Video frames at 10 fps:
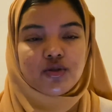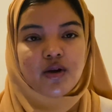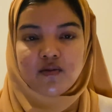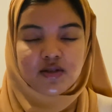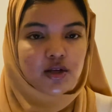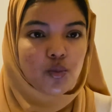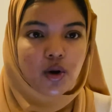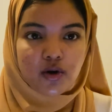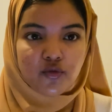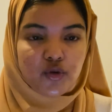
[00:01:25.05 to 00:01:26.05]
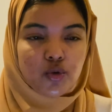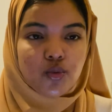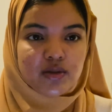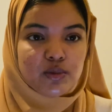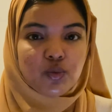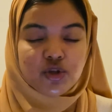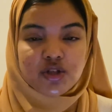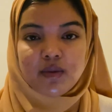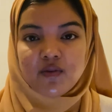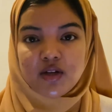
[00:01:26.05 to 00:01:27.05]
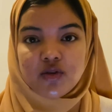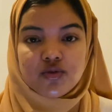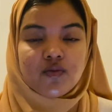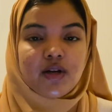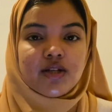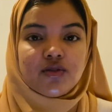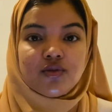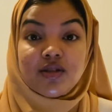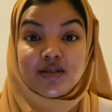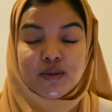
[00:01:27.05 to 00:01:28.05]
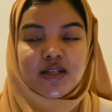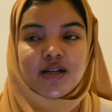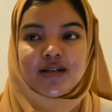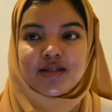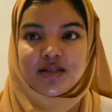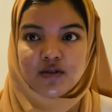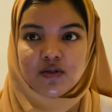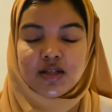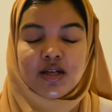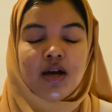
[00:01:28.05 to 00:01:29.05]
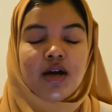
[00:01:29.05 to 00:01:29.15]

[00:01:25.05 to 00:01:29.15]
to every single one of you who has been watching my videos related to this particular series.